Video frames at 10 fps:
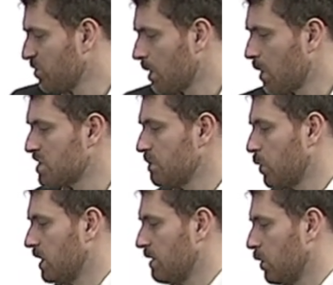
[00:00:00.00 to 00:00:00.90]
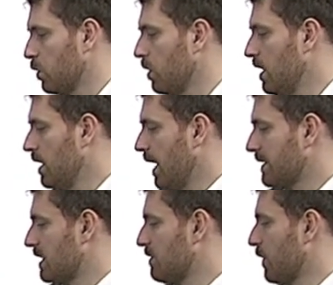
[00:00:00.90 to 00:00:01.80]
Most importantly of all,
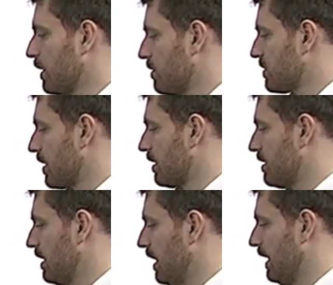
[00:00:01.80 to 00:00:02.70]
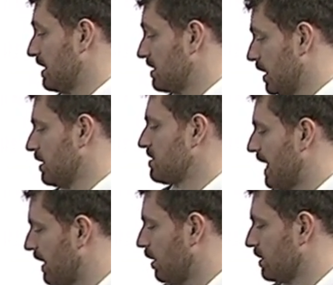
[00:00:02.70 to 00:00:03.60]
identify your internal and external
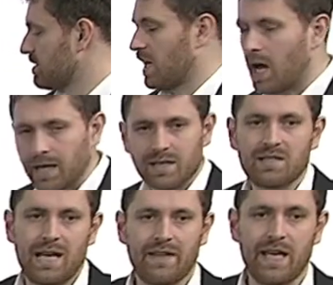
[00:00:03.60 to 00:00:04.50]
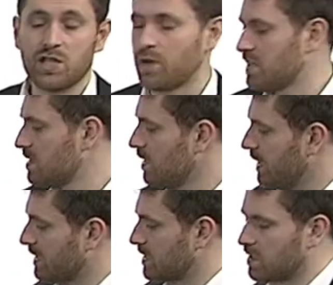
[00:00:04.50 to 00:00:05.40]
stakeholders. Understand their interests.
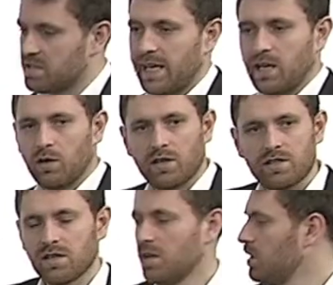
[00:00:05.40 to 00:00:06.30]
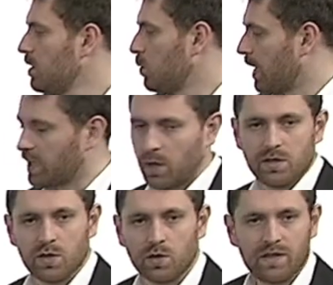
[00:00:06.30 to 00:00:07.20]
Internal stakeholders, when I go and
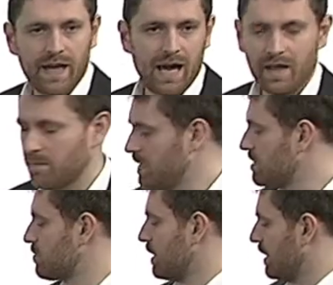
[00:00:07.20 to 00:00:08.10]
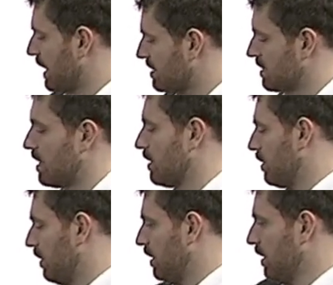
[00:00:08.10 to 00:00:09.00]
talk to that other ministry,
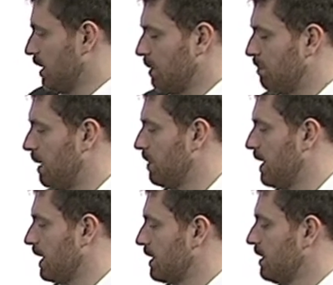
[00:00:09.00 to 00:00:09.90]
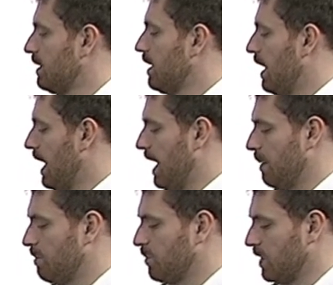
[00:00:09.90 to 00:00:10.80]
external, public,
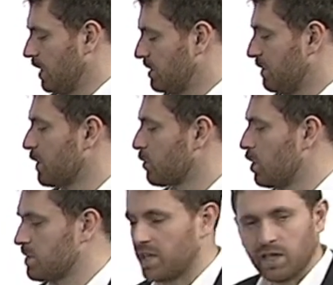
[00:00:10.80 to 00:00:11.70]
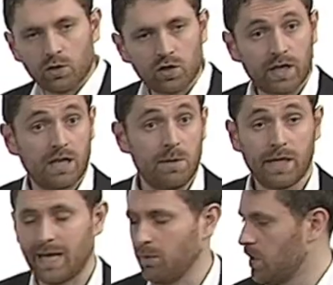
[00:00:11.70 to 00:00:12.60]
different groups that you're trying to
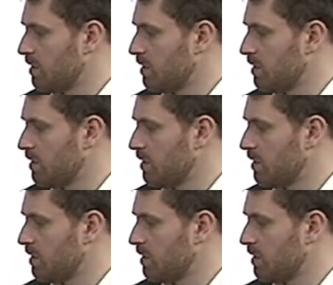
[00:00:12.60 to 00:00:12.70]
communicate with.